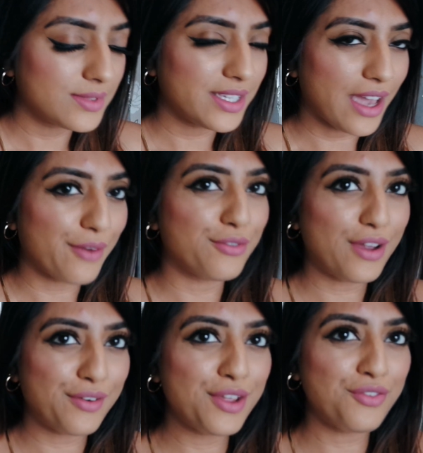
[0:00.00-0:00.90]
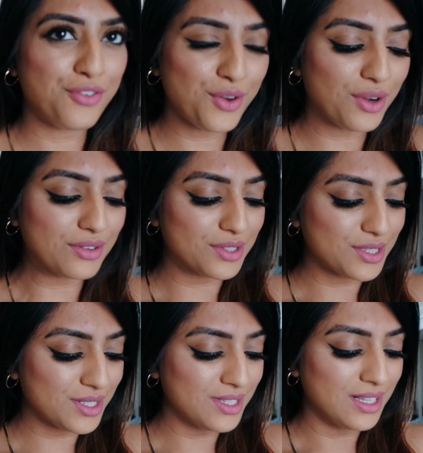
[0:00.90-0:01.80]
Yeah, very
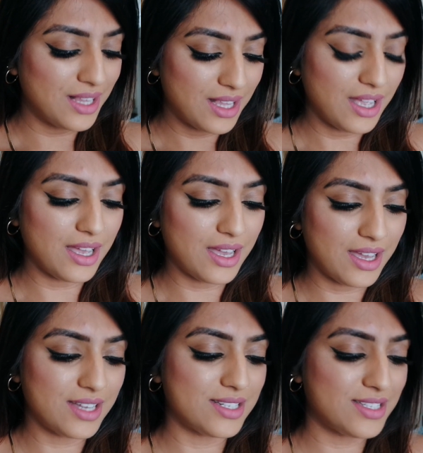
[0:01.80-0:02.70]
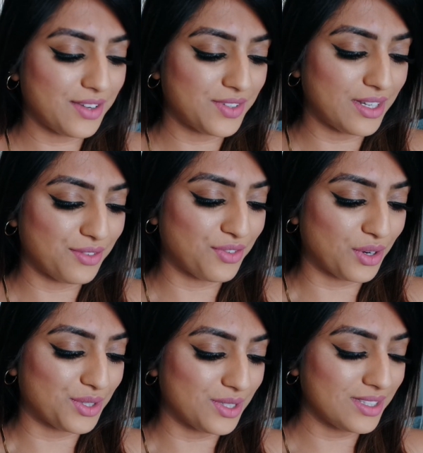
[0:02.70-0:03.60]
floral, definitely
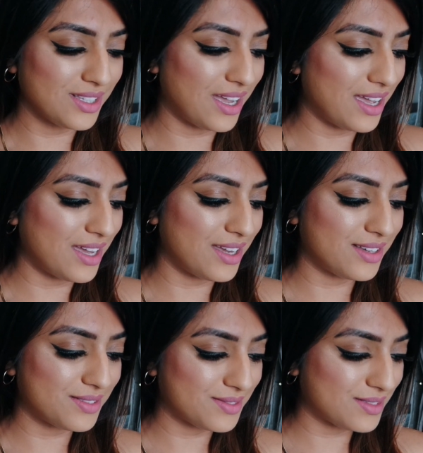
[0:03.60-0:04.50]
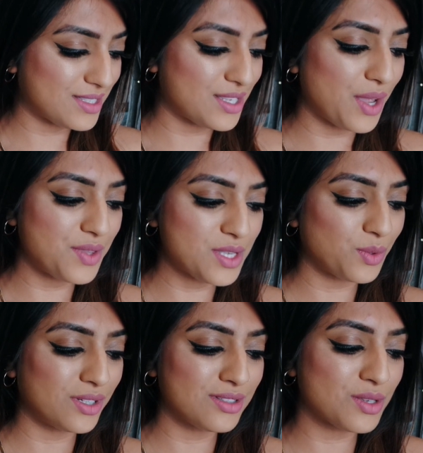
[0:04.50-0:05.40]
floral. So this
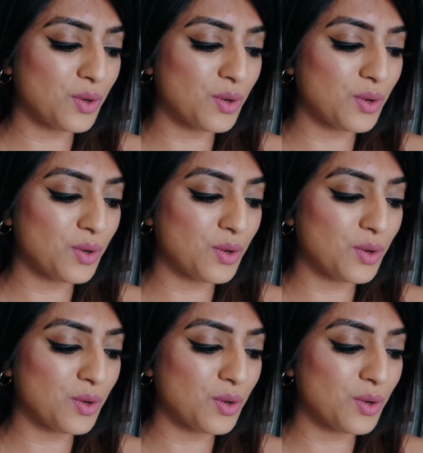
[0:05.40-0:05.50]
one's